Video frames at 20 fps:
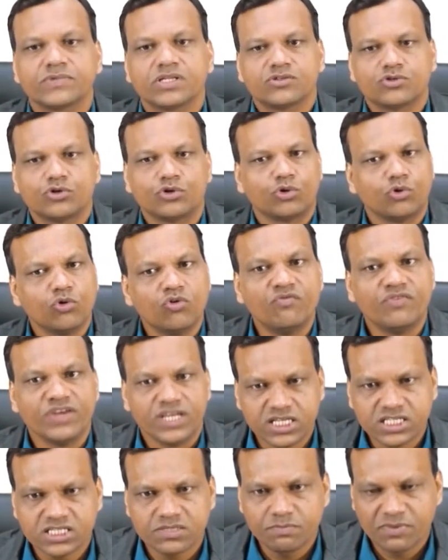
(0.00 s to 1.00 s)
So 2
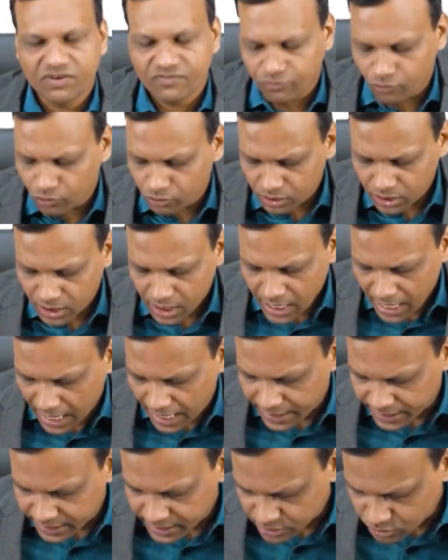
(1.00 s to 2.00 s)
weeks before,
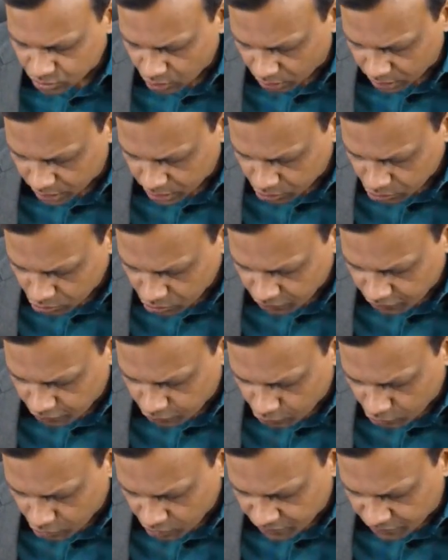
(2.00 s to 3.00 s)
and it is continued
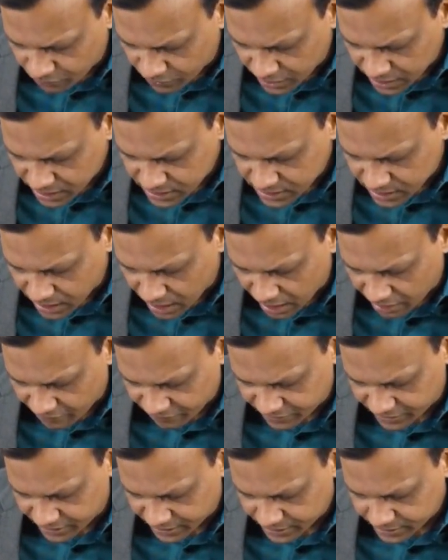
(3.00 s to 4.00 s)
4 weeks
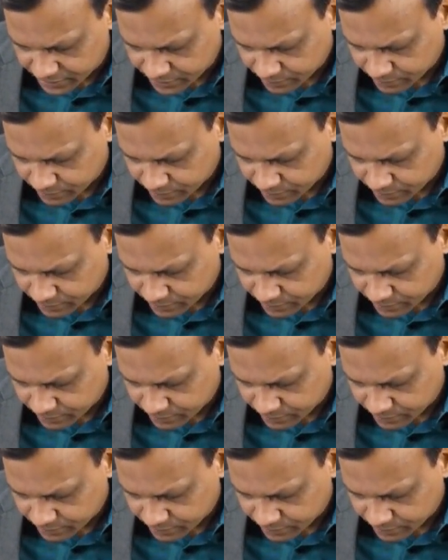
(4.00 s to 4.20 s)
after.